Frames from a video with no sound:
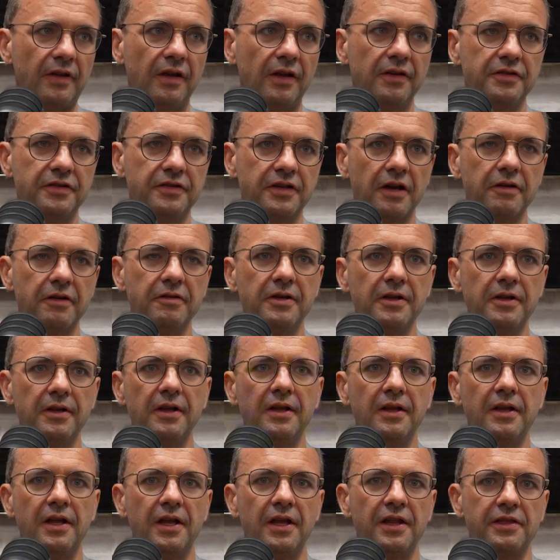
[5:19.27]
So
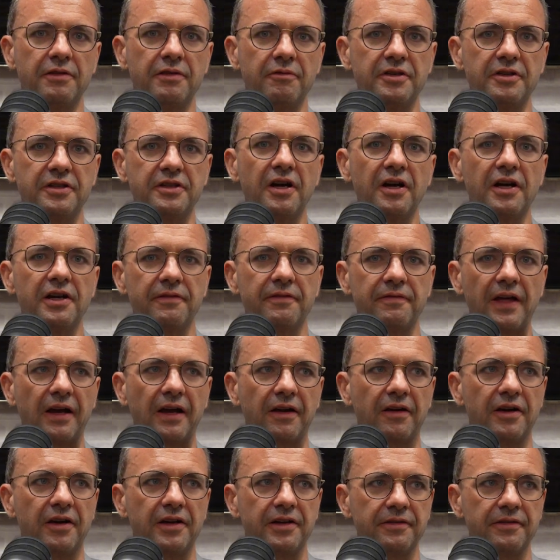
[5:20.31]
there is kind of that
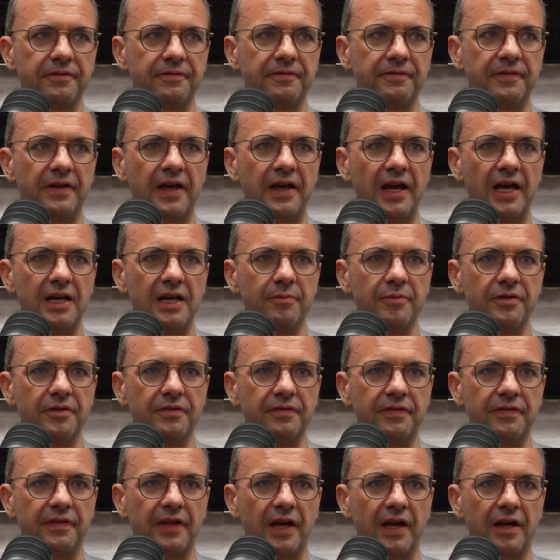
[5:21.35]
kind of element
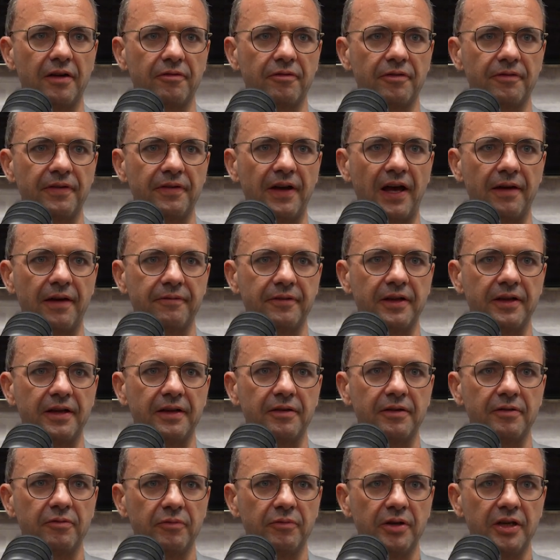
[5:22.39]
there of
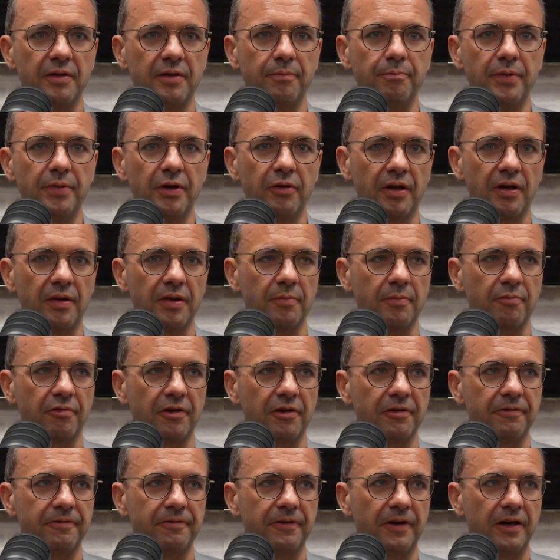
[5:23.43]
having, we can build up the
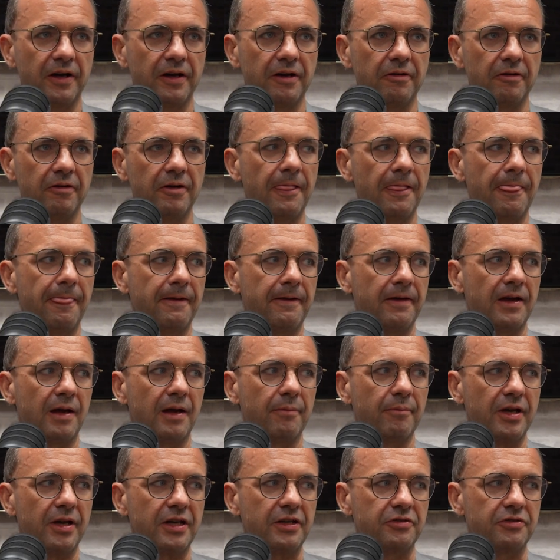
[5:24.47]
profile
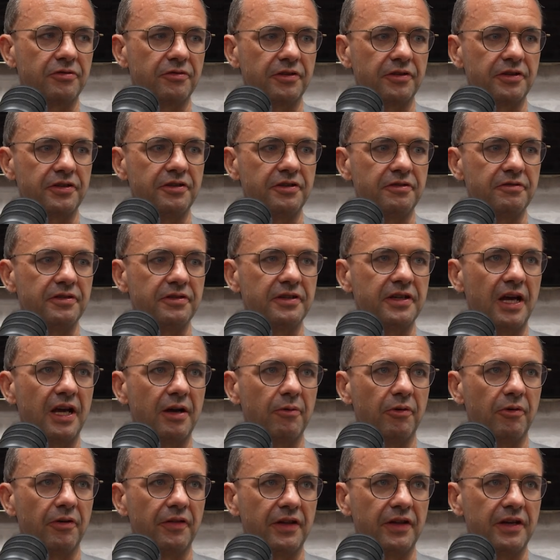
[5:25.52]
and make sure that students get
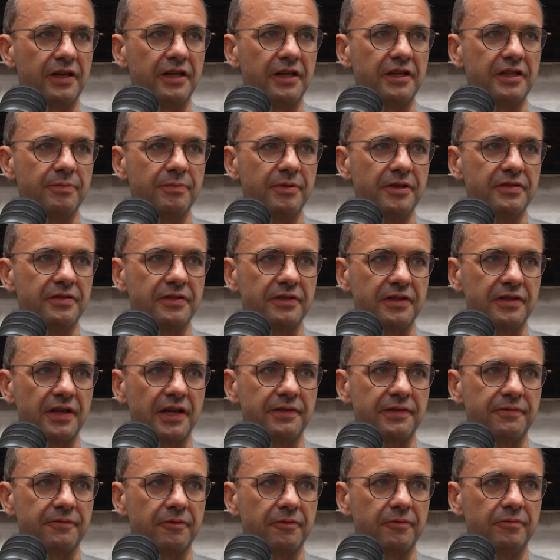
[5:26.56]
what they need to be
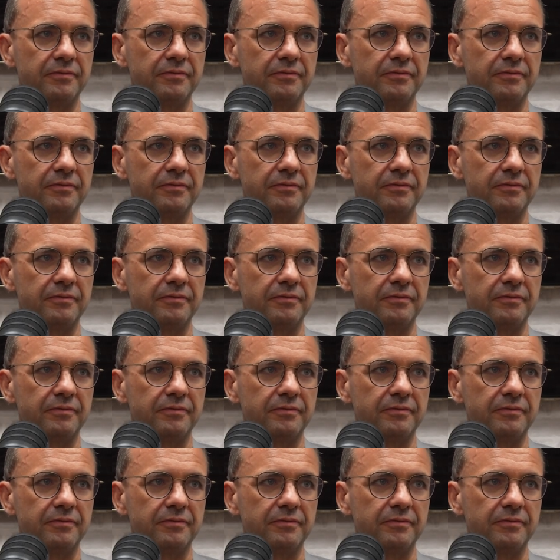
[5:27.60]
successful.